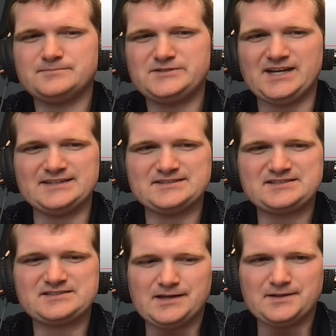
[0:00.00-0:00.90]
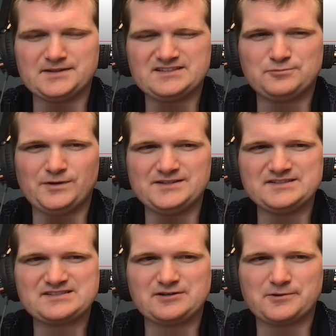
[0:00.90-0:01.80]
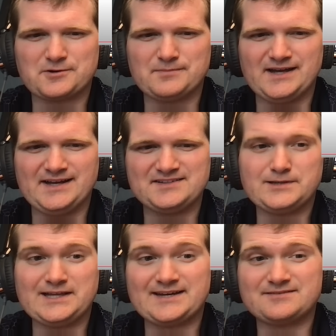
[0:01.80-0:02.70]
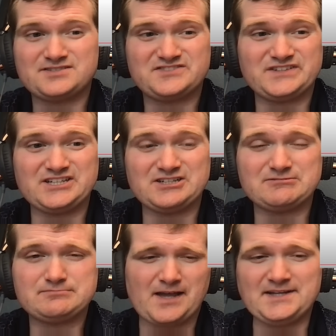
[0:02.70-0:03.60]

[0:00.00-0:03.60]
dense, this one solar mass black sphere.